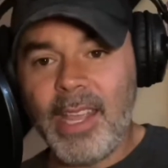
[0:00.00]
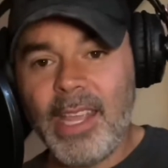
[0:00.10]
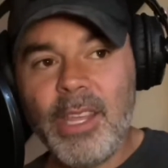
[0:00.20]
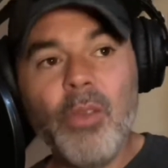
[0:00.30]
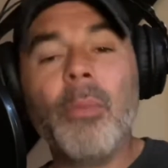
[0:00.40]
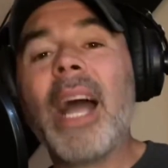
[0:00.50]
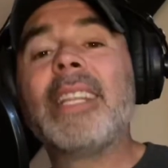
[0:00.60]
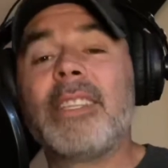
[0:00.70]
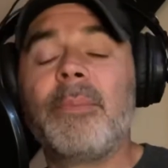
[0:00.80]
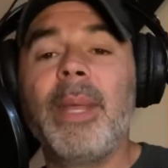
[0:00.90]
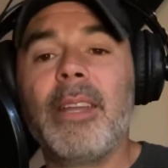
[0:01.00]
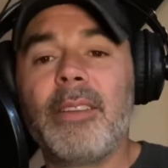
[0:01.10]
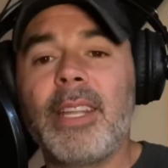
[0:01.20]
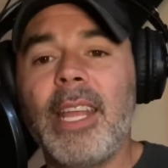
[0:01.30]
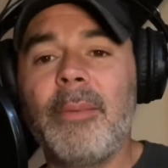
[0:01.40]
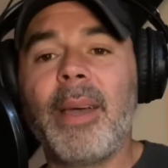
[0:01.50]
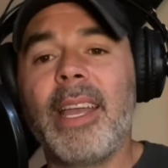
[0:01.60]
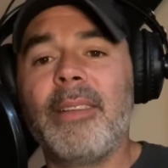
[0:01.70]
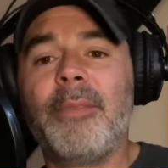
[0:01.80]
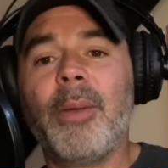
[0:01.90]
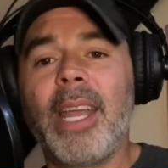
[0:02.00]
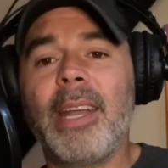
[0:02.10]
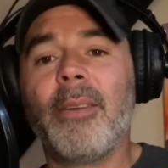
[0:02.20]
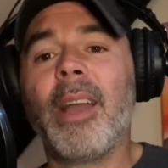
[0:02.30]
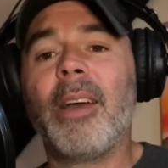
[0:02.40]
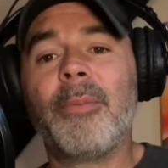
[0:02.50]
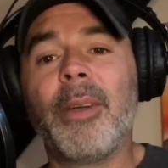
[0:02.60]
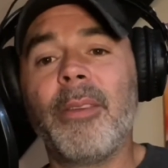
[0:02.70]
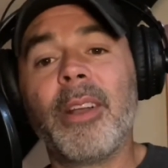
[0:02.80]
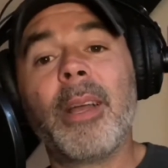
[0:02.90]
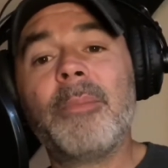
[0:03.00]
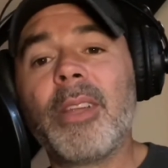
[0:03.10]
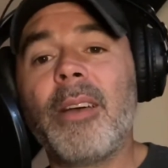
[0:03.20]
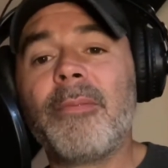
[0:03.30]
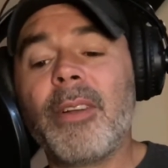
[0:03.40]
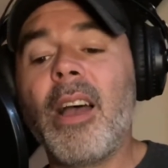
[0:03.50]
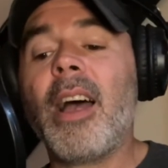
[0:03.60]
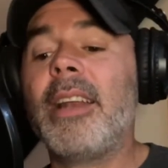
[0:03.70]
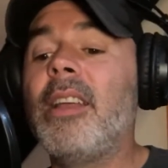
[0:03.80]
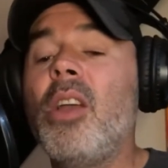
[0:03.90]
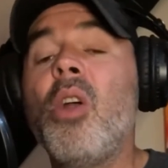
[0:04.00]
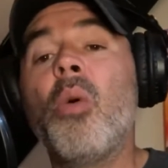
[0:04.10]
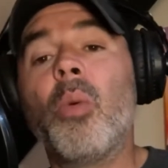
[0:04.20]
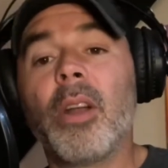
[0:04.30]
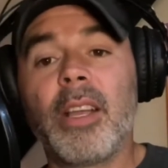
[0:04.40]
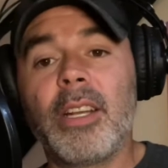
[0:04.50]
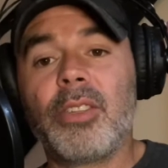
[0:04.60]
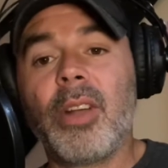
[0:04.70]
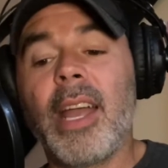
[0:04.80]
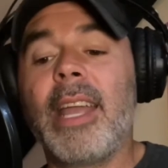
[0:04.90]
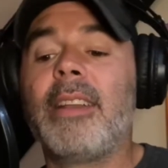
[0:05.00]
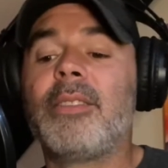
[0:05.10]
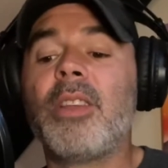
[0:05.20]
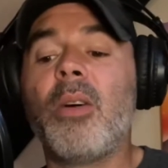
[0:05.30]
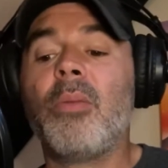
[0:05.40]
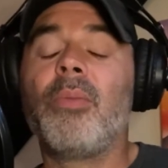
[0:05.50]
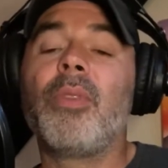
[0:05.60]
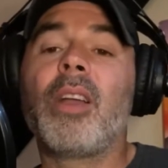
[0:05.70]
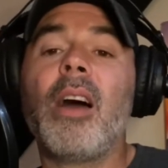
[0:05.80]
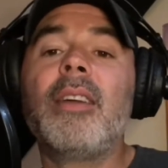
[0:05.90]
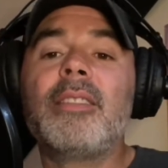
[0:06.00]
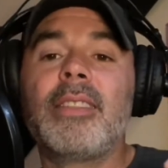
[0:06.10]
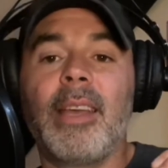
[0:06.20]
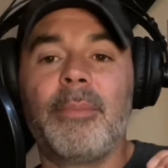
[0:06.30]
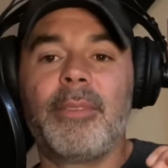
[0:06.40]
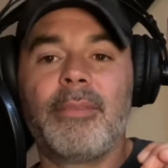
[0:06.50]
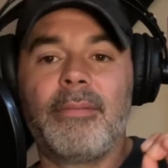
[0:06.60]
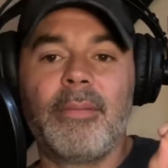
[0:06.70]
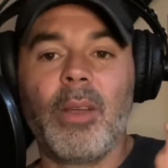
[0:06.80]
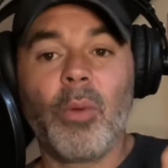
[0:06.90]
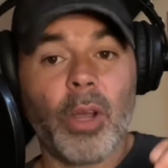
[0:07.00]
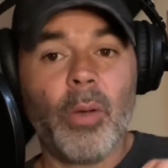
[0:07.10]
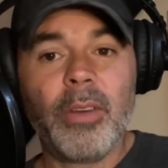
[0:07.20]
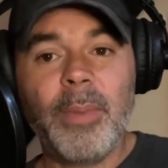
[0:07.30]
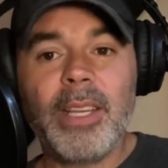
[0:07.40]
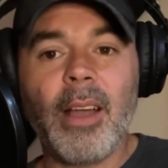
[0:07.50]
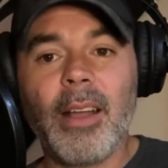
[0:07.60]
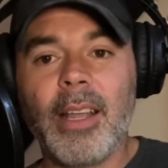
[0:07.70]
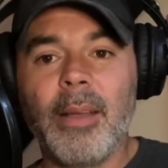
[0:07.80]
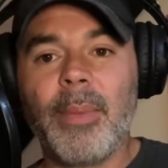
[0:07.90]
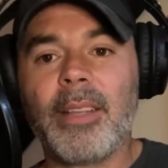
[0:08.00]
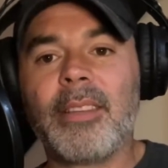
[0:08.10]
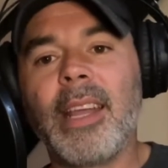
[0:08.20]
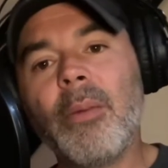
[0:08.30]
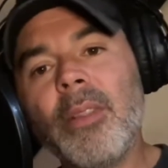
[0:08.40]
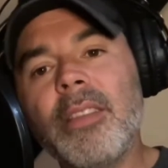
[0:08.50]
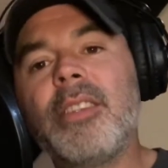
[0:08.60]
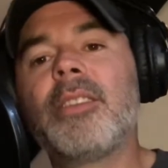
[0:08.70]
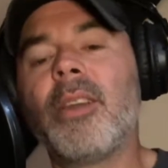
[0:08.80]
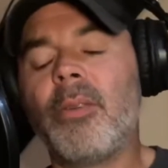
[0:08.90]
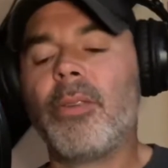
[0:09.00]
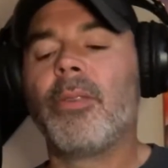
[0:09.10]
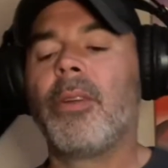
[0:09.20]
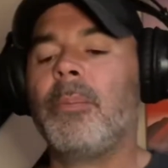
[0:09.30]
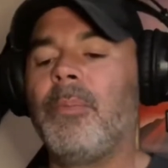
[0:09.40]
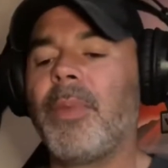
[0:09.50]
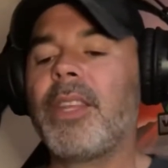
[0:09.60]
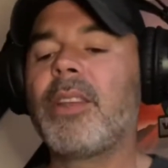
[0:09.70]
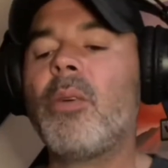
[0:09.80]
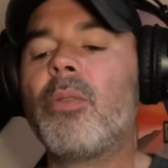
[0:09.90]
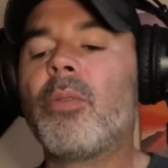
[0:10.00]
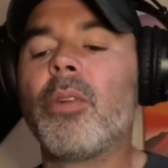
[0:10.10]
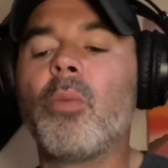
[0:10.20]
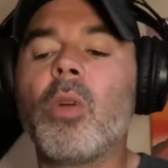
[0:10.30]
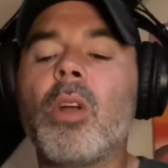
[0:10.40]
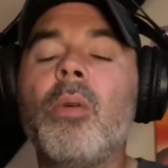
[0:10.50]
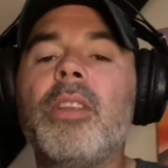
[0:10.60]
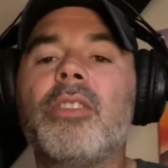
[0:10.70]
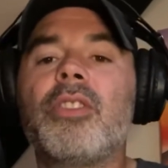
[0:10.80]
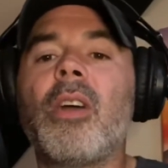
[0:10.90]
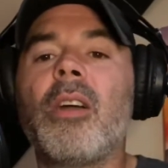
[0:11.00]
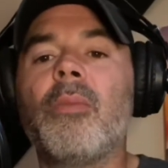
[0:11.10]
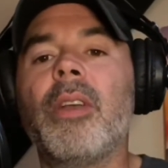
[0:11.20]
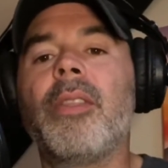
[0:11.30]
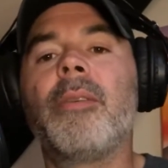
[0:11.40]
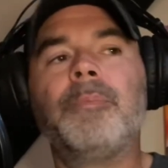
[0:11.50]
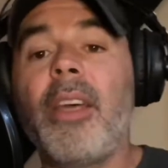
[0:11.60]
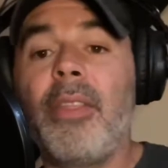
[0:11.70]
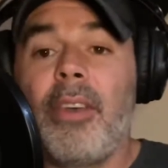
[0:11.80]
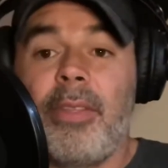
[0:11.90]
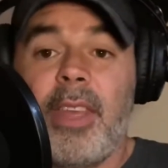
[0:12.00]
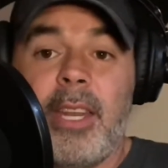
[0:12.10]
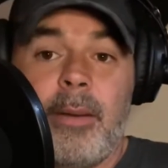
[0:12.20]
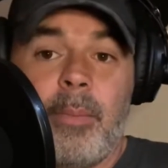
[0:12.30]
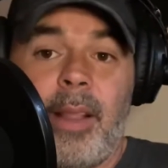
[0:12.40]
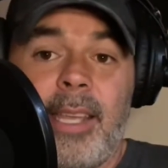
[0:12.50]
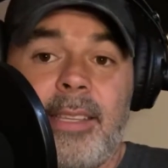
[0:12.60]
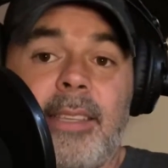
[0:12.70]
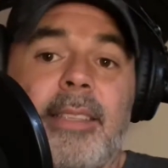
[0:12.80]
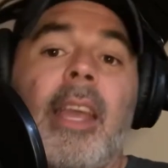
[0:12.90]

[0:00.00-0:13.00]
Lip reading: you might just be entertained by it if you hang around. Whether it comes off or not, we're going to try it. So the concepts that we're going to be talking about tonight, well, let's just go in order. We're going to start with the thin places.